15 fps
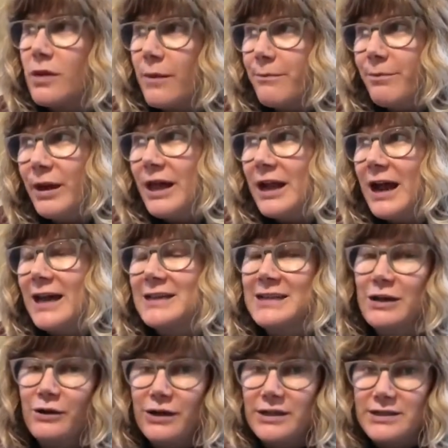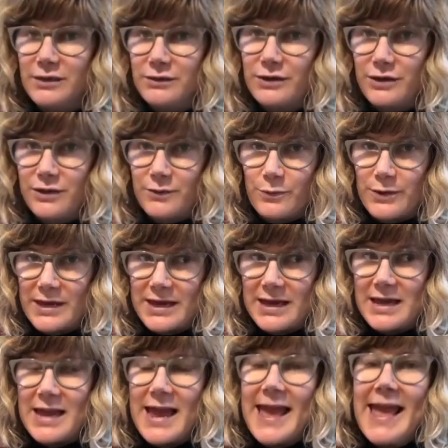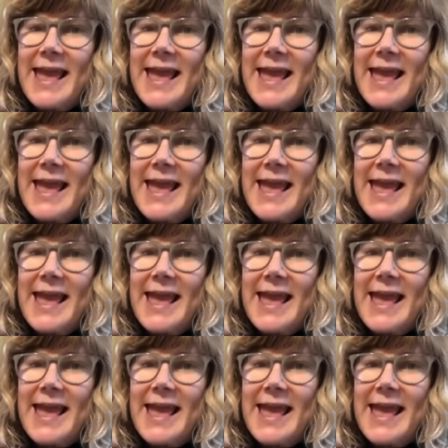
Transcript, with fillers: but I narrowed it down to three,